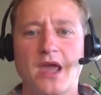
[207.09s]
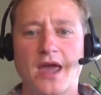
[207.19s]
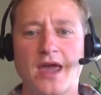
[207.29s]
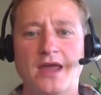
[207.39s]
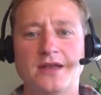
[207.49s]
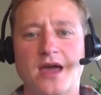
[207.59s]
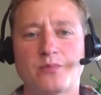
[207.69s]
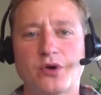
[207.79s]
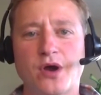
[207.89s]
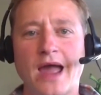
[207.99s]
and
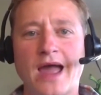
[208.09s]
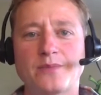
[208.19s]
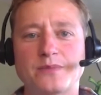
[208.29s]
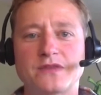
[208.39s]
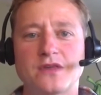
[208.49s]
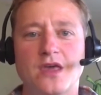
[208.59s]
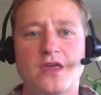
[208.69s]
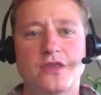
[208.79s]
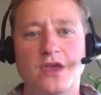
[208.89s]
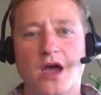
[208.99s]
perhaps
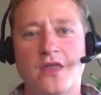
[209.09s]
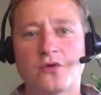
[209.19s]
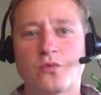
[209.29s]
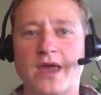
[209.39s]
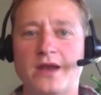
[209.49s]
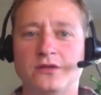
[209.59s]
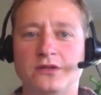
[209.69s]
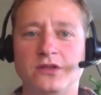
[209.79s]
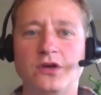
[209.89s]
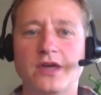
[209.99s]
the other way to
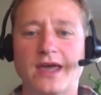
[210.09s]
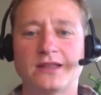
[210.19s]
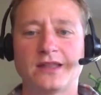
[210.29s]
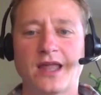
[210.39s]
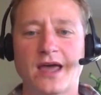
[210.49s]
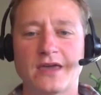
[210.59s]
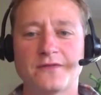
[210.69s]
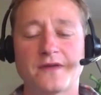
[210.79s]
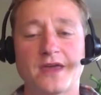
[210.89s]
look at life,